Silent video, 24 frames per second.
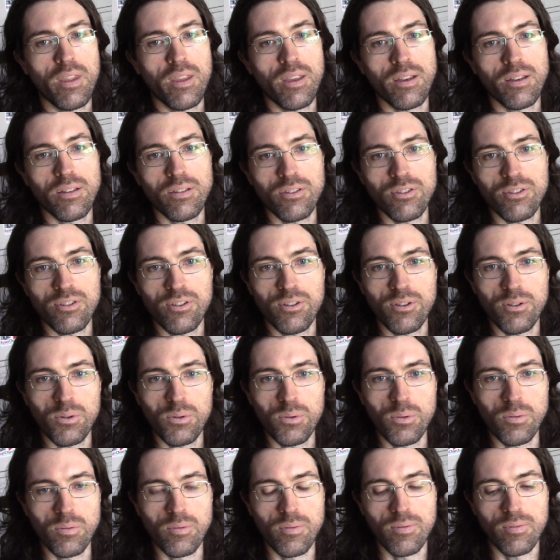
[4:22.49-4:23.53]
And
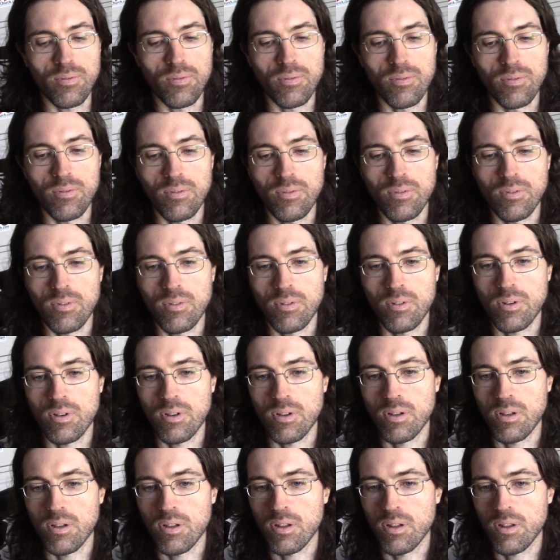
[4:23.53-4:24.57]
so
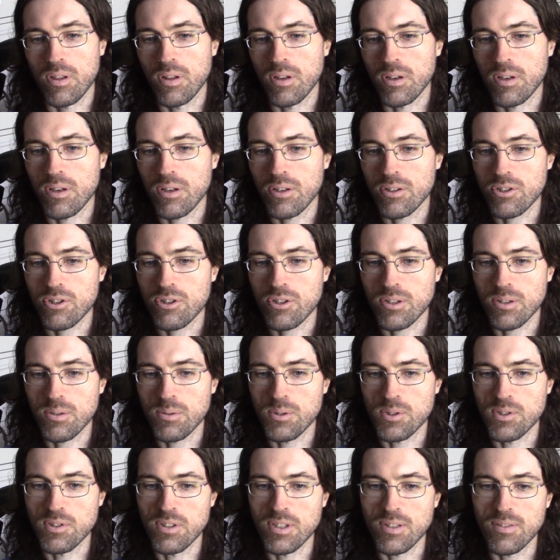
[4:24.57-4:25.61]
the country
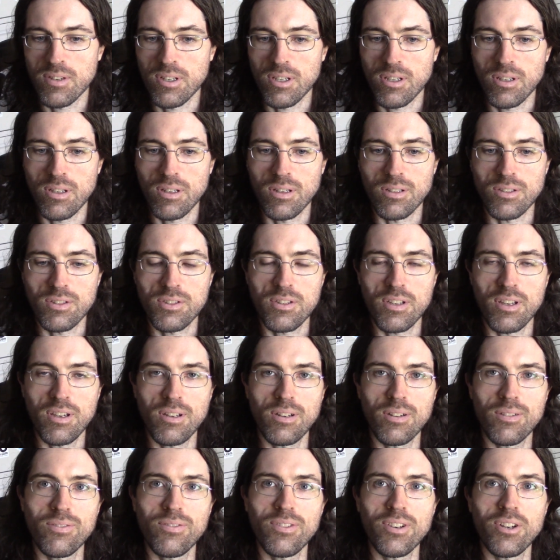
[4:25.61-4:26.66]
was living in a state
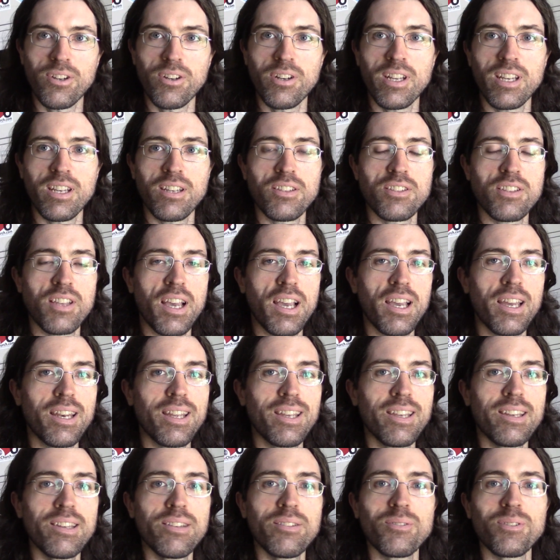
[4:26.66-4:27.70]
of fear and
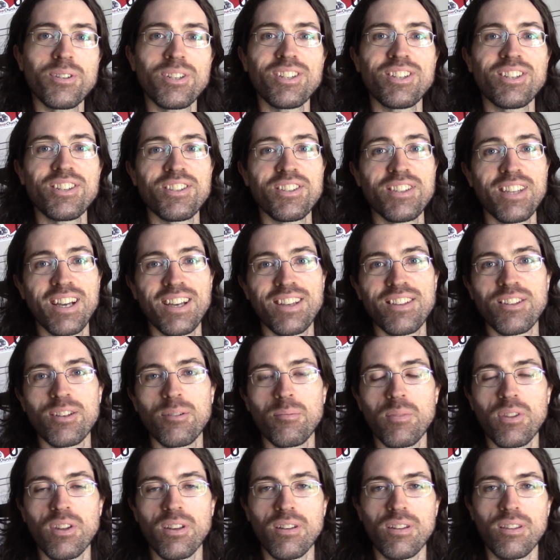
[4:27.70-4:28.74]
anxiety, which is not
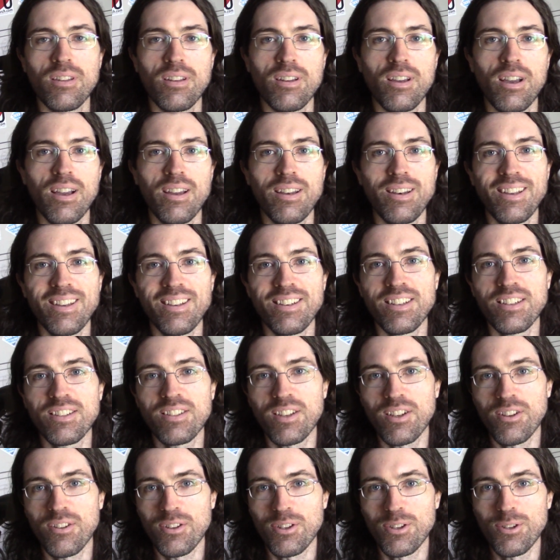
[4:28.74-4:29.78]
something that I need to
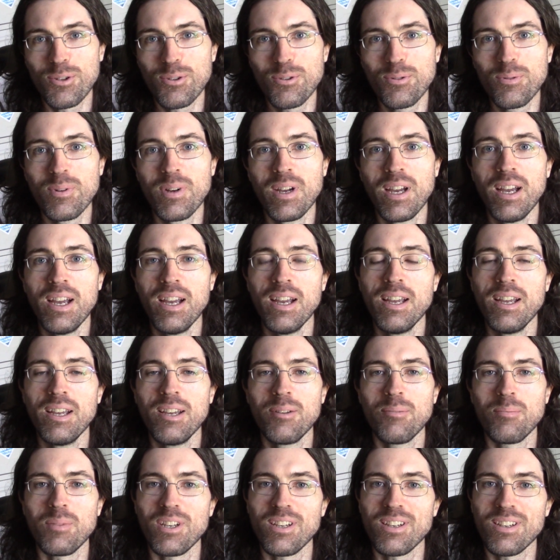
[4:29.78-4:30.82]
tell you,
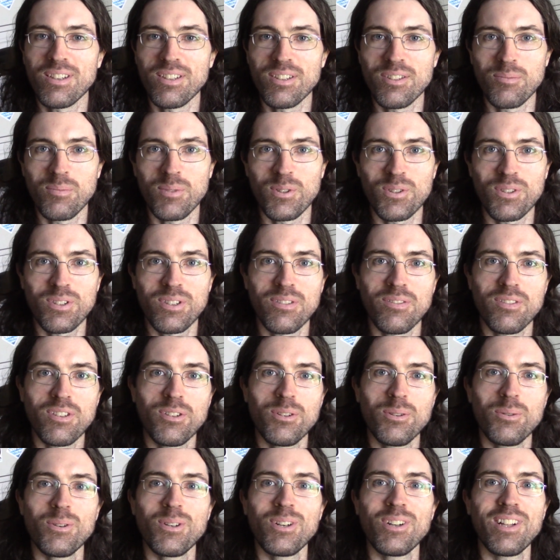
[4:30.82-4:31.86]
because most of
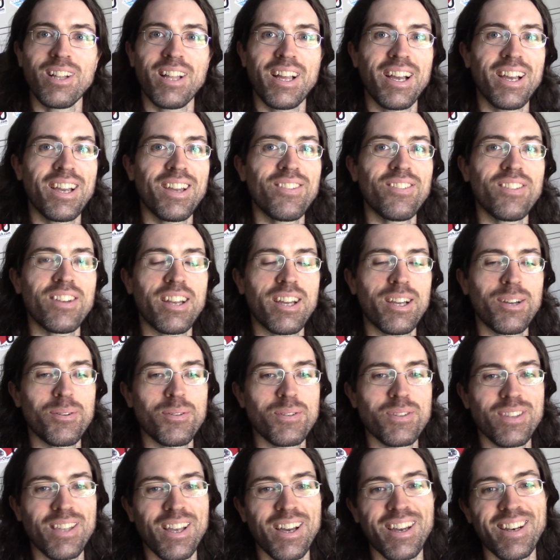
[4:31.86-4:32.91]
you were alive and I was
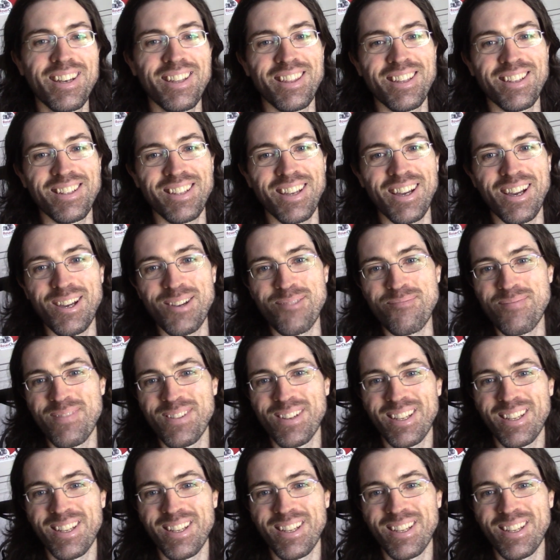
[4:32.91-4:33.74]
not at the time.